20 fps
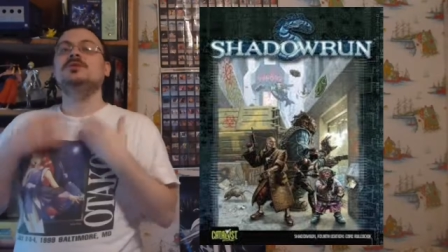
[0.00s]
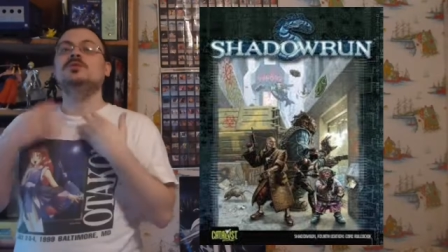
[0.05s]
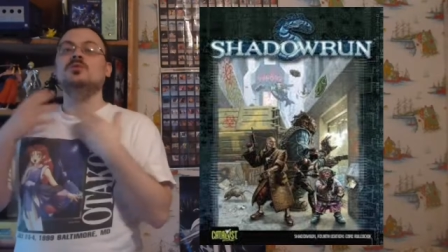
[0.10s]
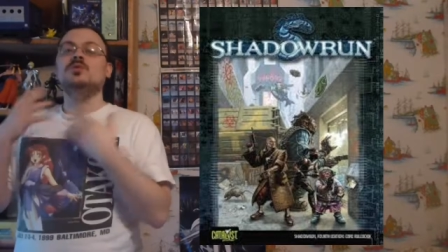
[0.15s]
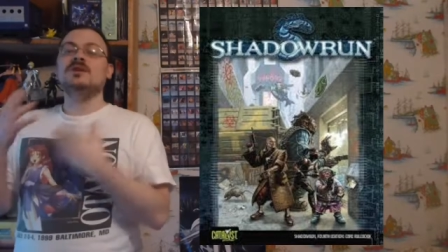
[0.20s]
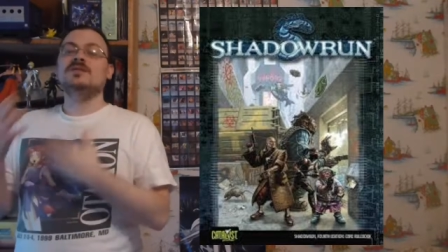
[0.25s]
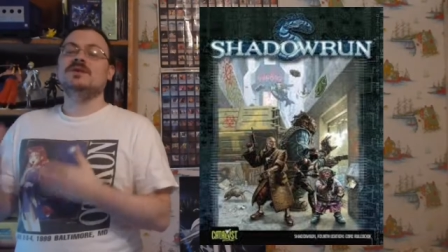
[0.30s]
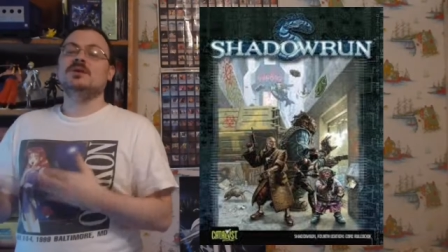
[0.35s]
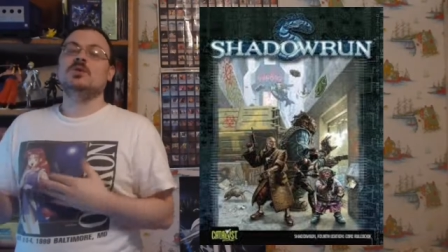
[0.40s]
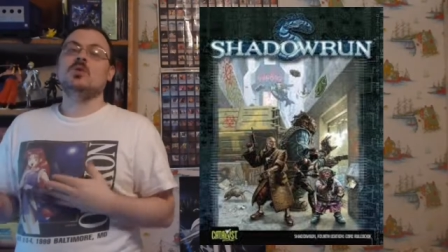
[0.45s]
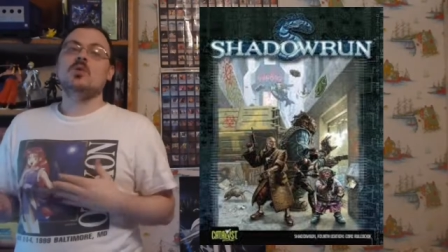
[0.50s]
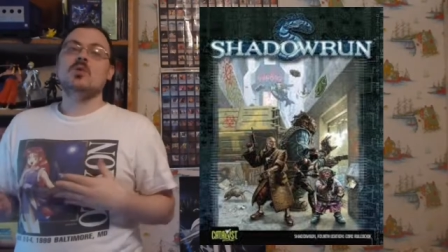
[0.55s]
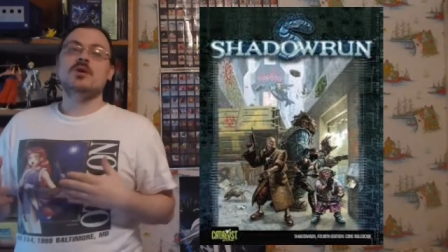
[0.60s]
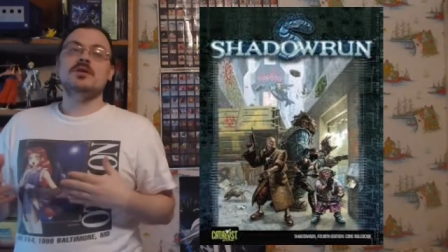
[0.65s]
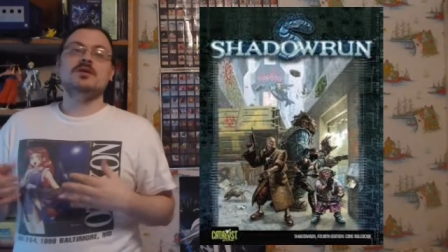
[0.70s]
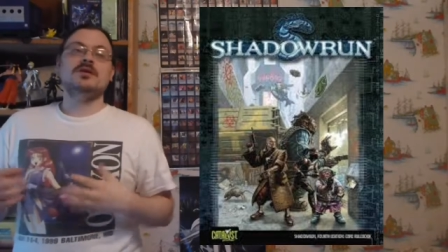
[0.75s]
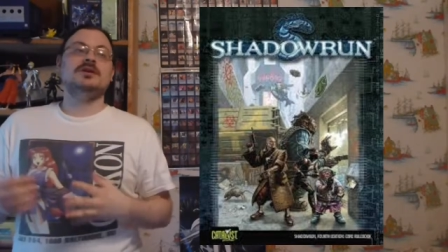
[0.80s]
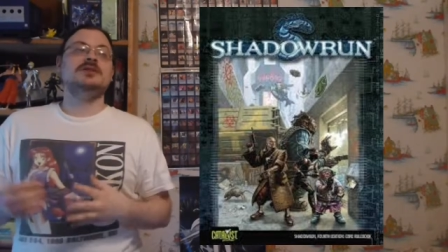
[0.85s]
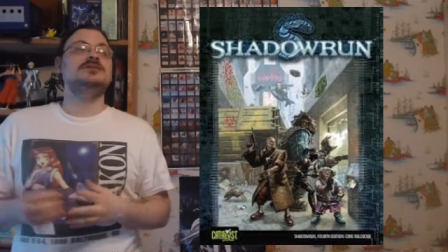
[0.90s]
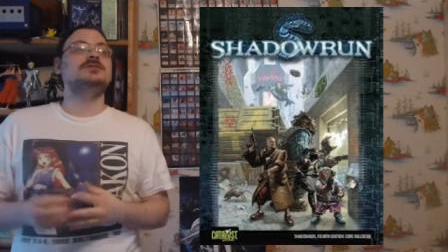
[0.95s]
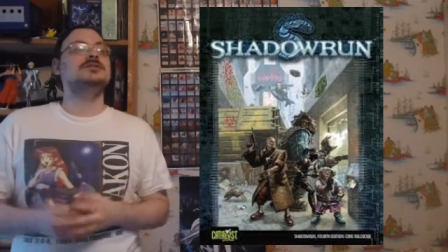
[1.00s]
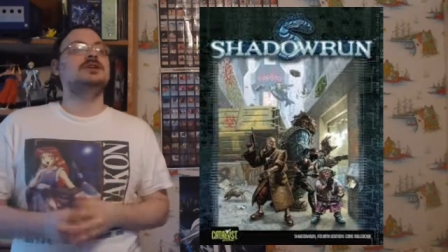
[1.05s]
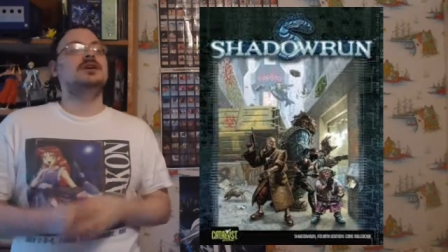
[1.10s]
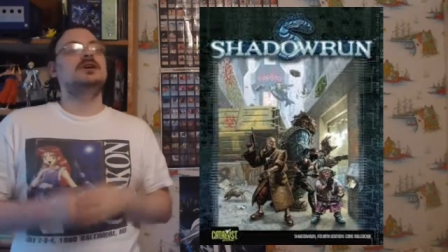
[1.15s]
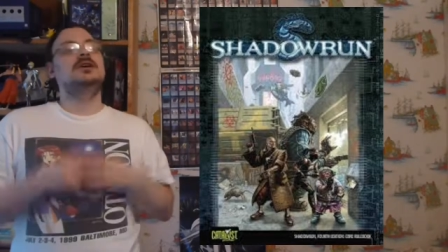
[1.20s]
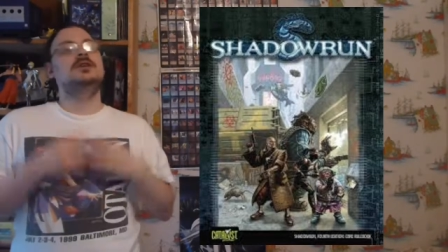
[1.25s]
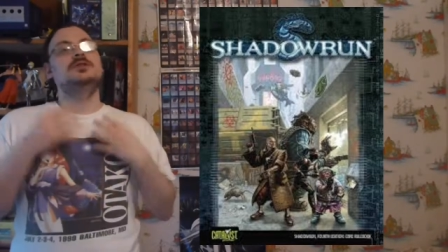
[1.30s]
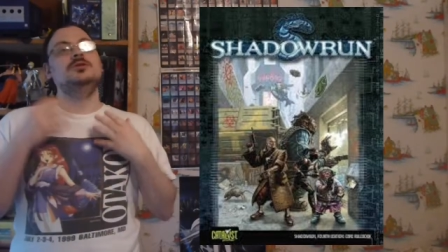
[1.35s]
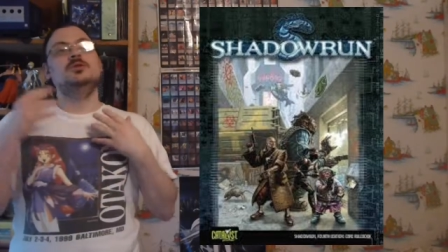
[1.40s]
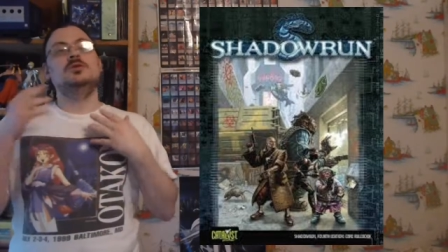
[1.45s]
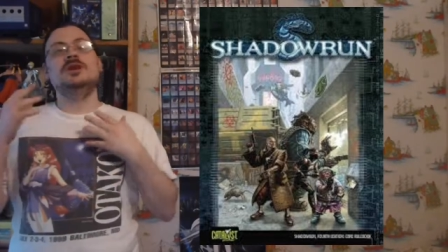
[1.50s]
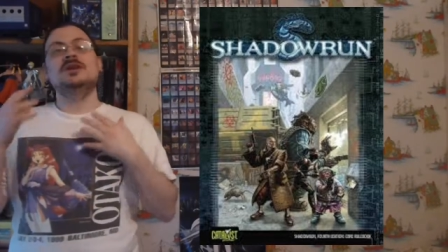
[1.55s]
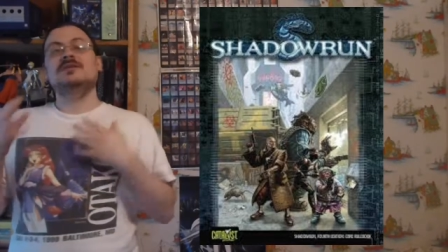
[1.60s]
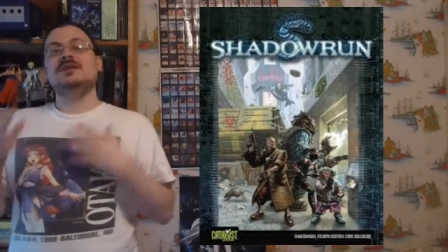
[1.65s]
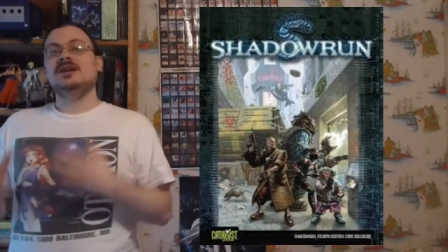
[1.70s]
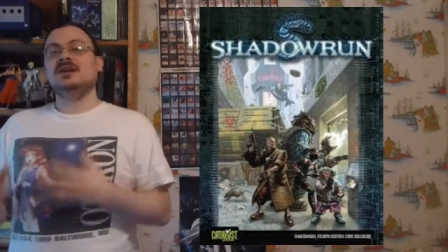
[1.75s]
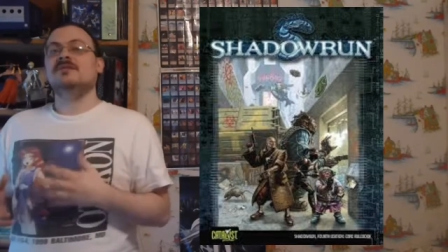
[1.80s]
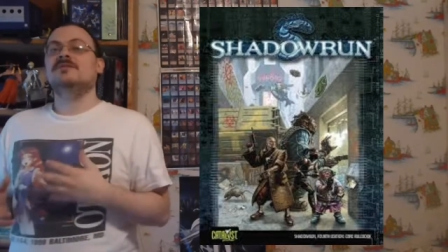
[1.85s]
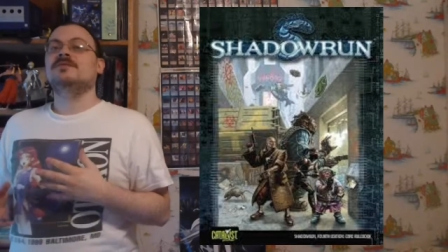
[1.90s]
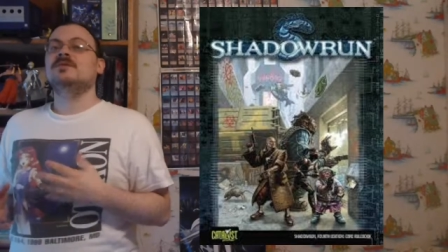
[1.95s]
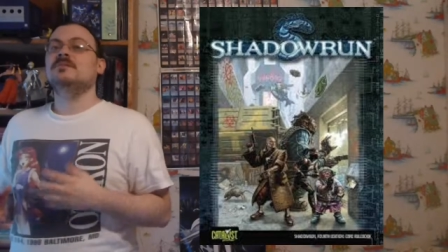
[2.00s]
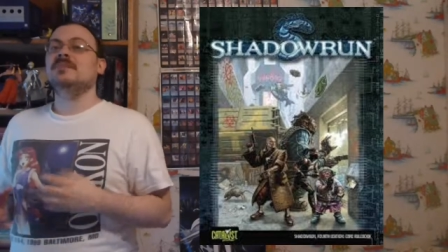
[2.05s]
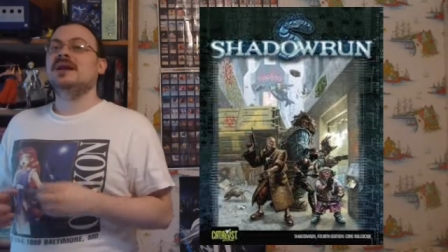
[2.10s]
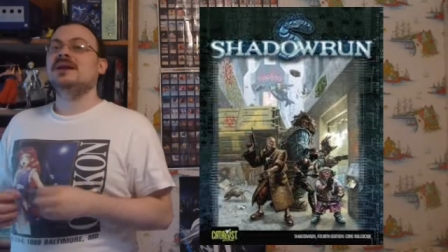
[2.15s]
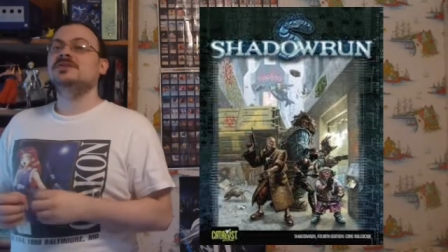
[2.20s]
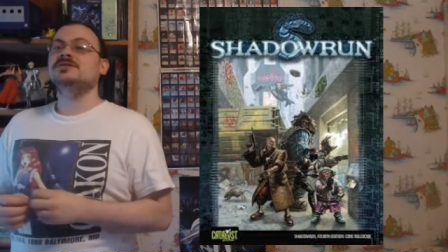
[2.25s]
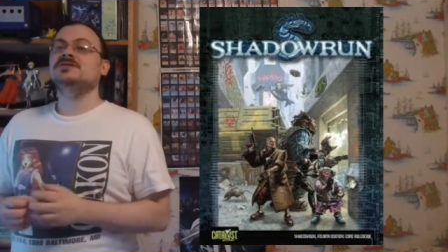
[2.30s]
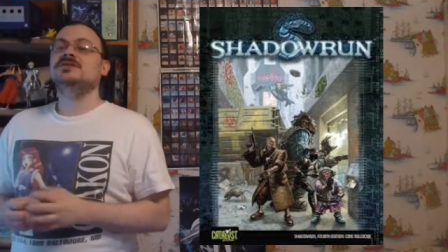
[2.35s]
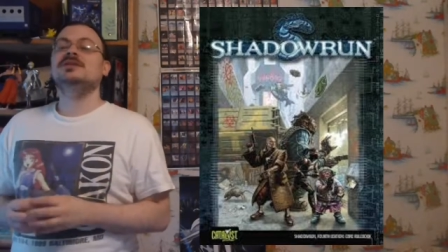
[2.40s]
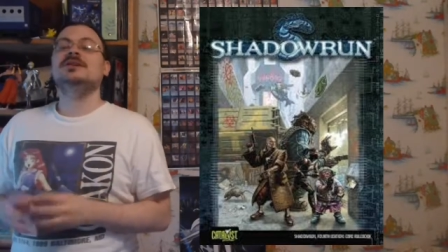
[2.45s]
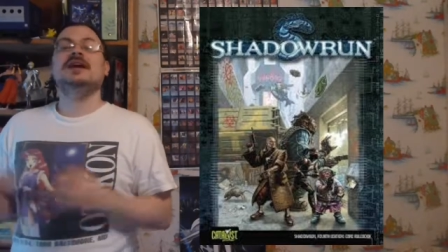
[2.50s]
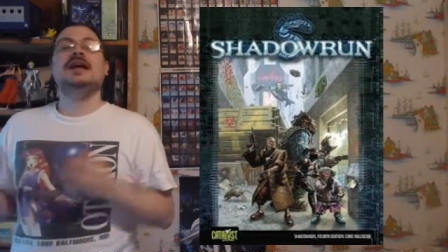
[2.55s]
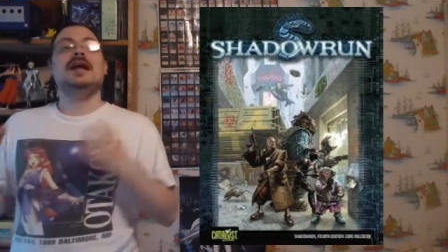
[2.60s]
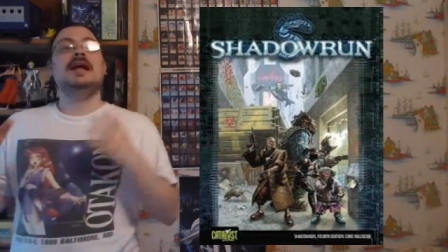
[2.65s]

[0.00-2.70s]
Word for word: you give it orders, you give it information.